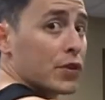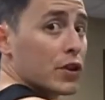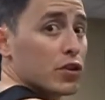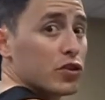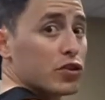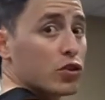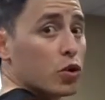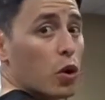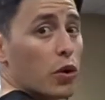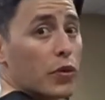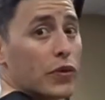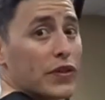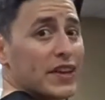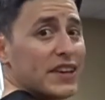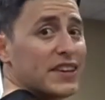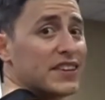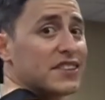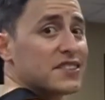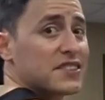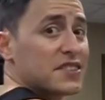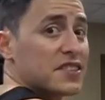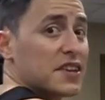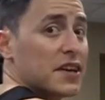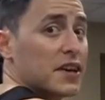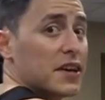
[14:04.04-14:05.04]
So on
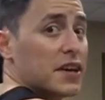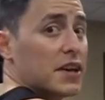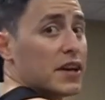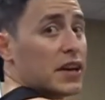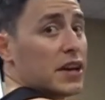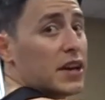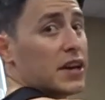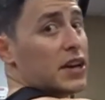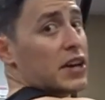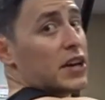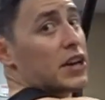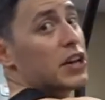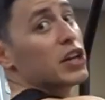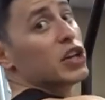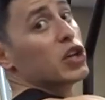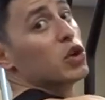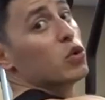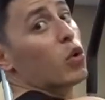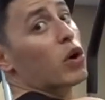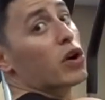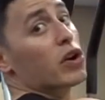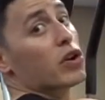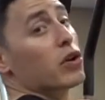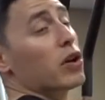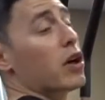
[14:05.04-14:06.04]
these, you
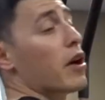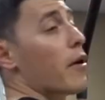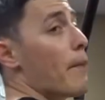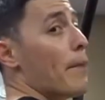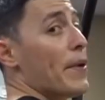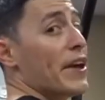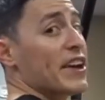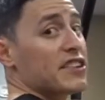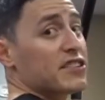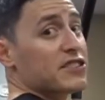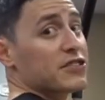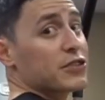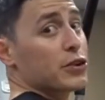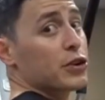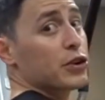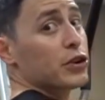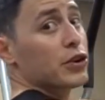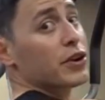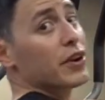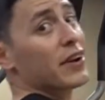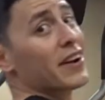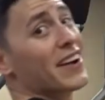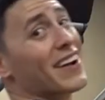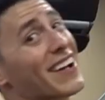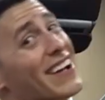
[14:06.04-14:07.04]
want to make
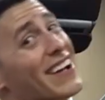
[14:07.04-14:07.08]
sure